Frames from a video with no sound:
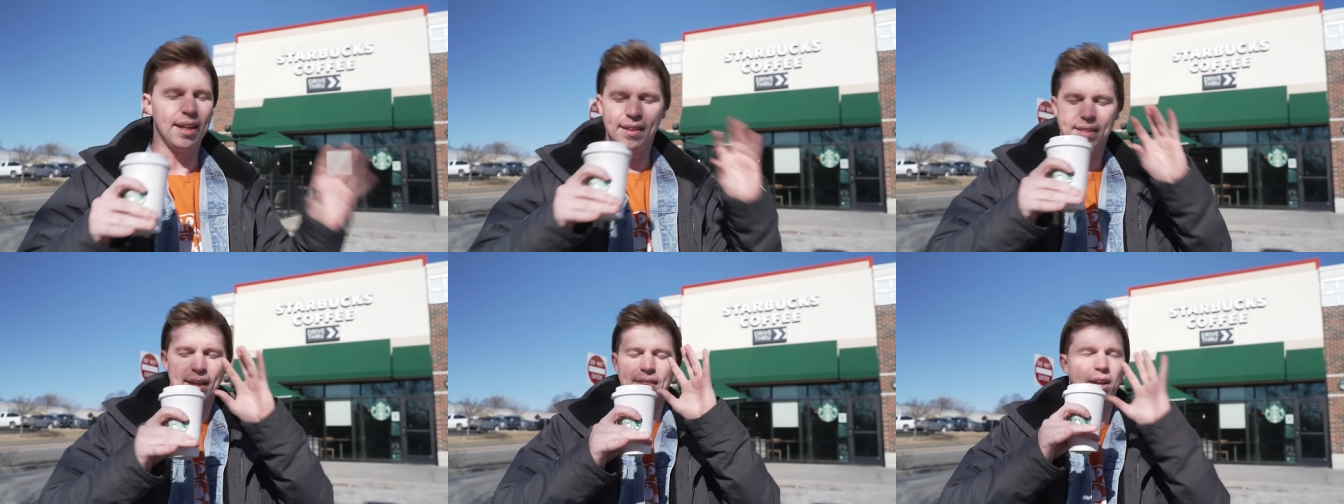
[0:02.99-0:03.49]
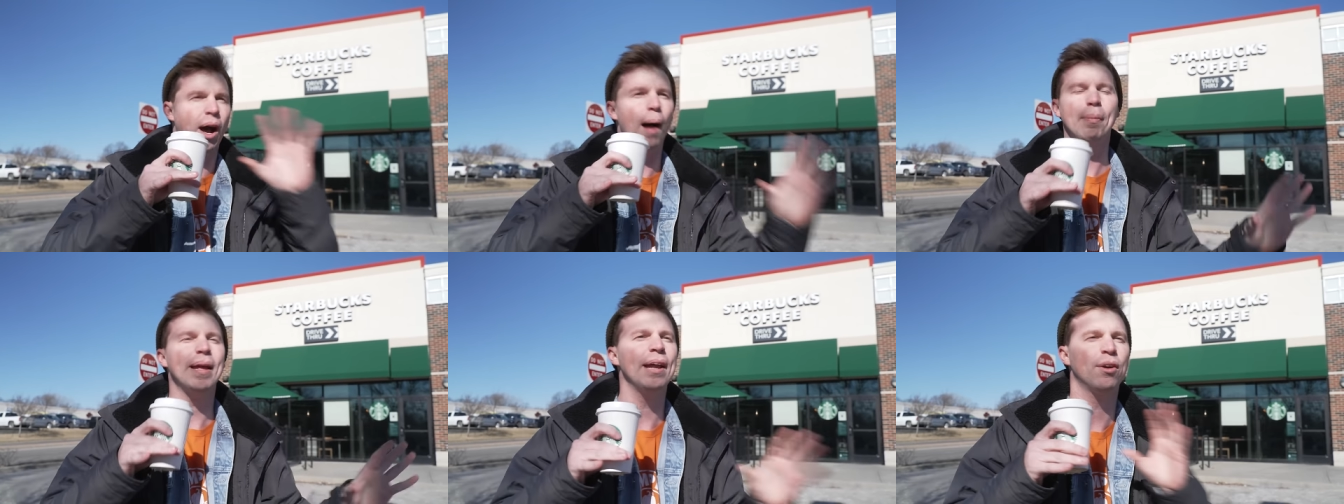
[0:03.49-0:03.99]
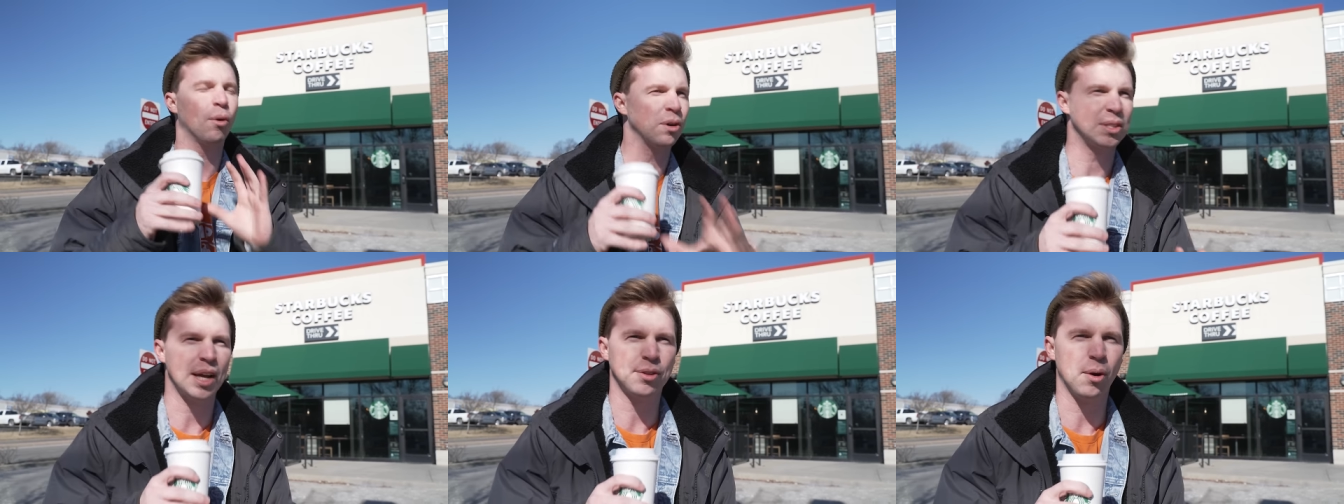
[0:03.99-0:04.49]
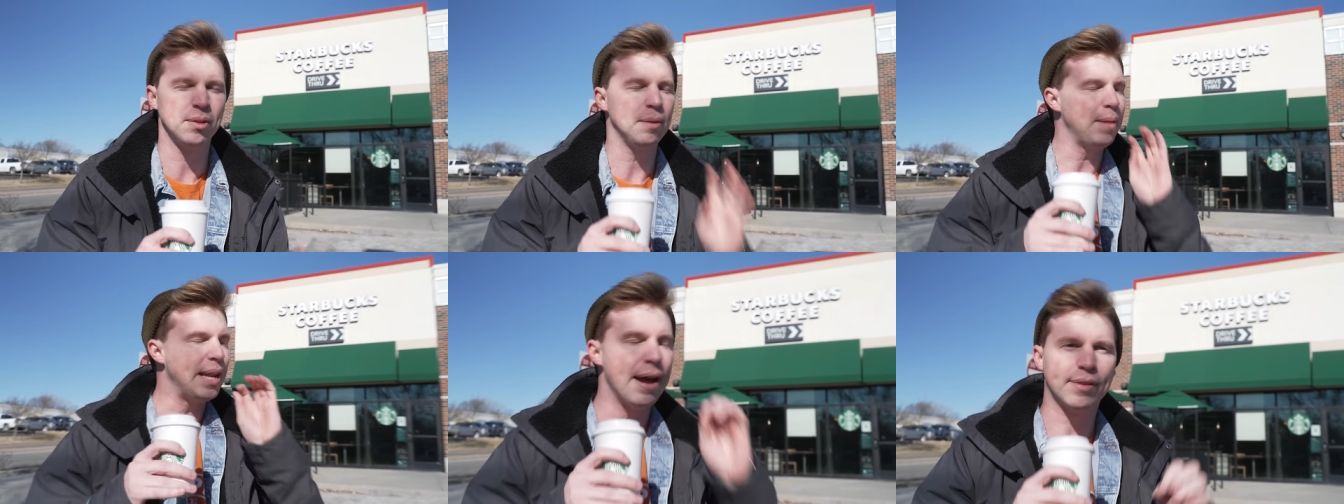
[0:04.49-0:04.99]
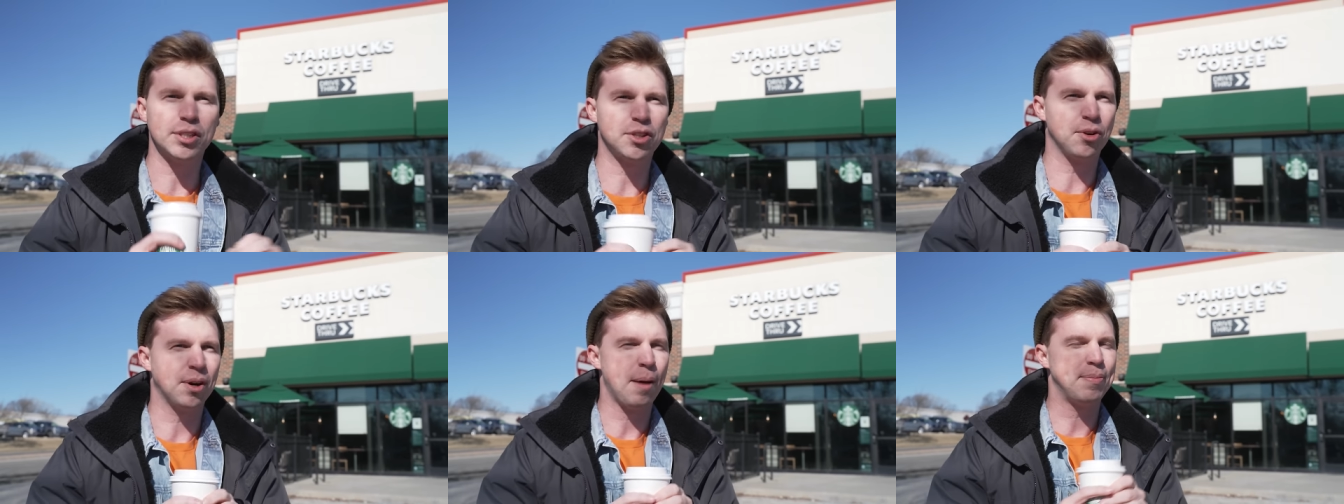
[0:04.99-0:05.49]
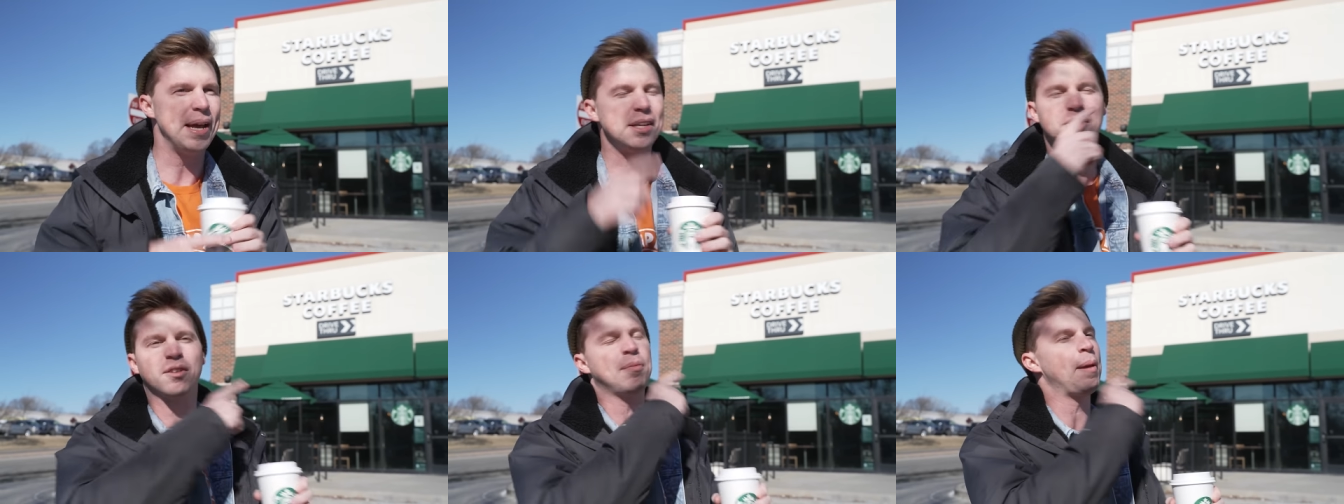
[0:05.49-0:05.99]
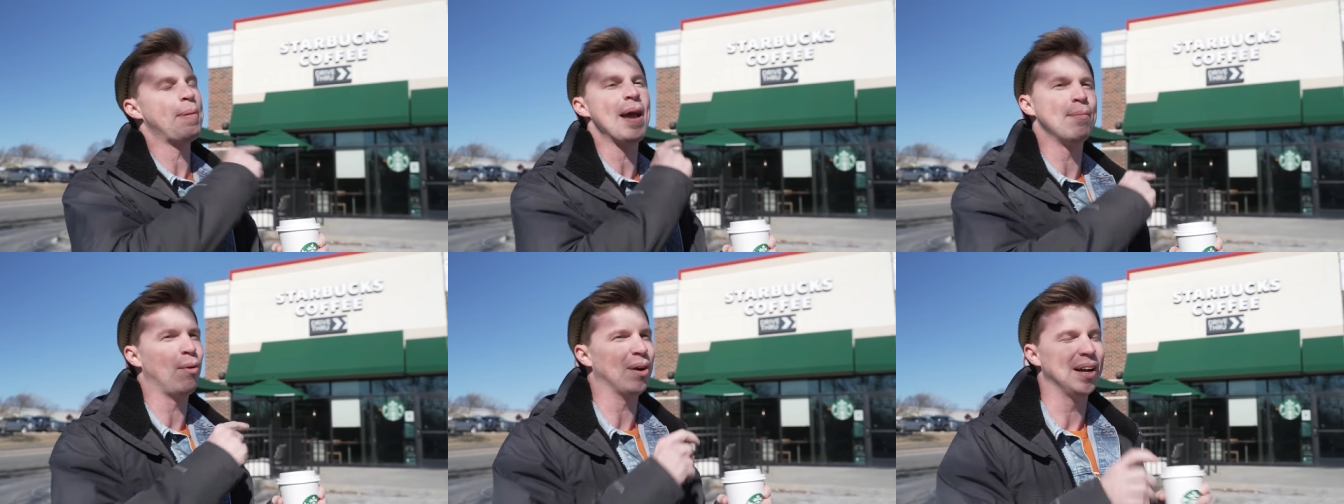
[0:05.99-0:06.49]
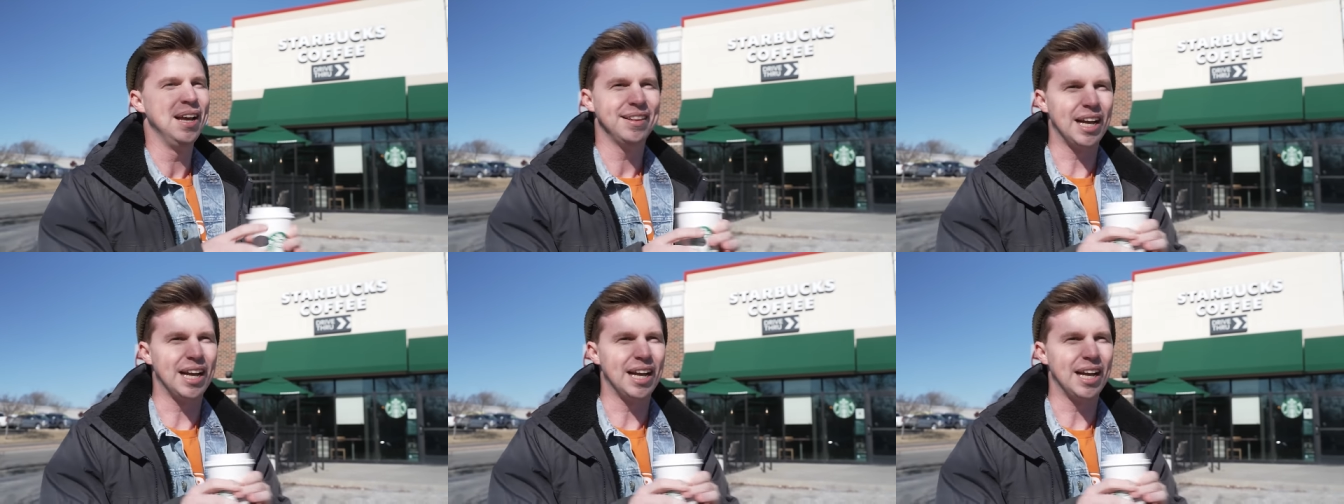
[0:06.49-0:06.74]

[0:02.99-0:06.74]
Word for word: The, the complicated orders I throw at them, they never screw it up. They deserve to be paid more.